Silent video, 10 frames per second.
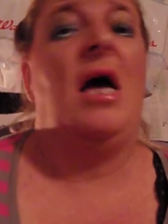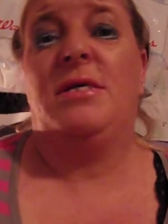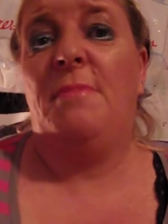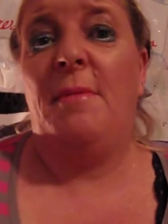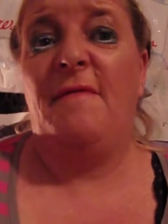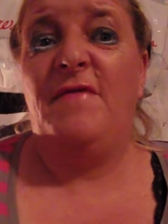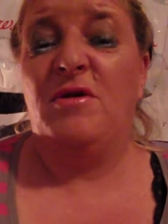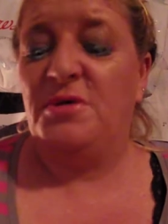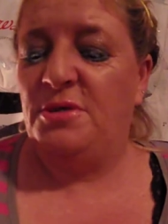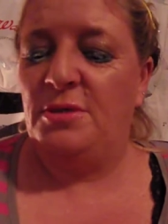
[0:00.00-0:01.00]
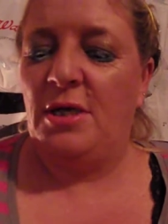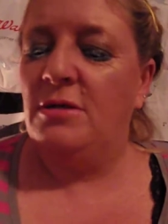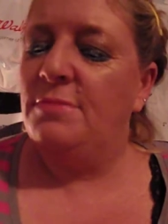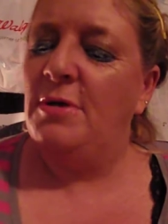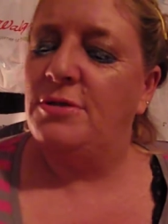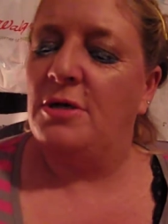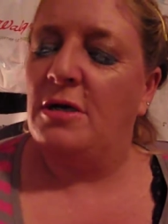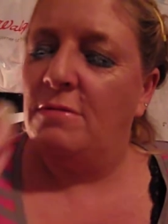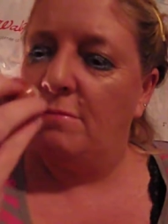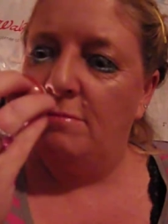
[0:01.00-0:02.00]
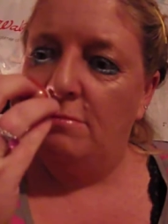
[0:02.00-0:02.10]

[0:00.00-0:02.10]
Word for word: I smell my fingers too, and they don't smell too good.